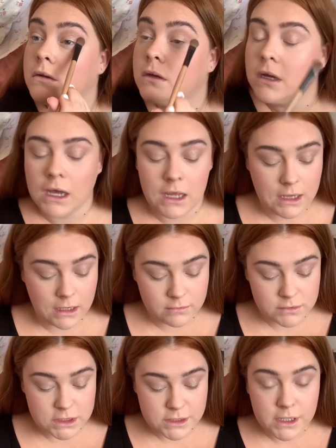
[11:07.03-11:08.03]
And then I'm
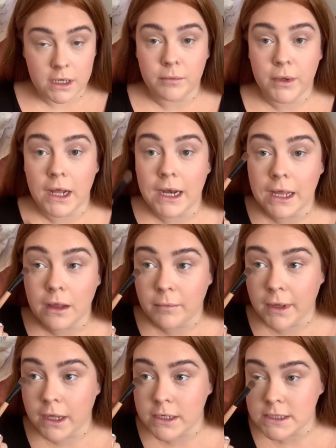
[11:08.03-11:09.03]
just going to put a little bit
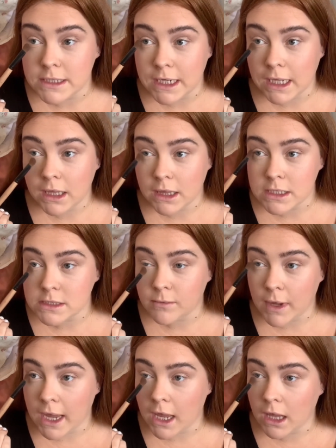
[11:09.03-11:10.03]
underneath as
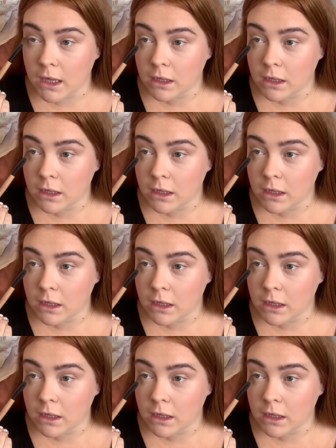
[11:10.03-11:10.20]
well.